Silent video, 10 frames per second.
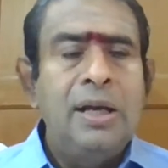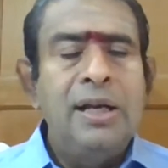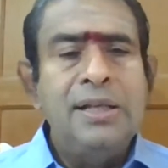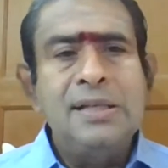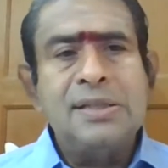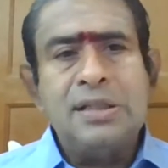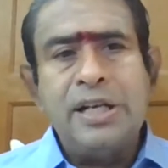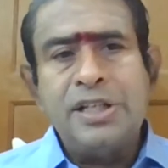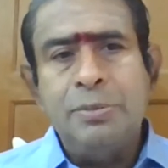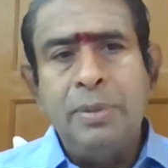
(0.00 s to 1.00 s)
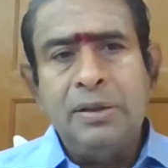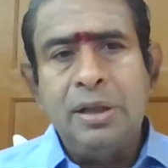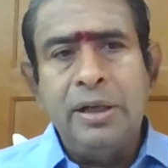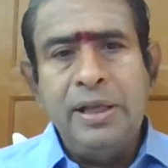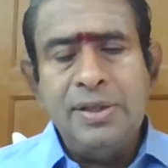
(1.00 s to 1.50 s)
Registration
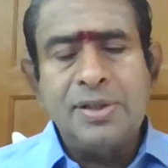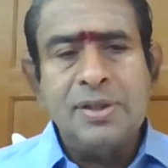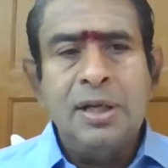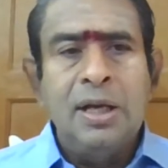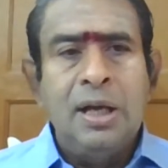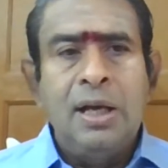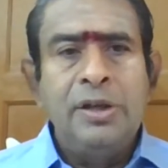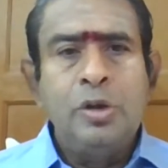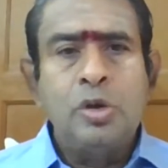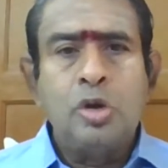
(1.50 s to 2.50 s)
method is you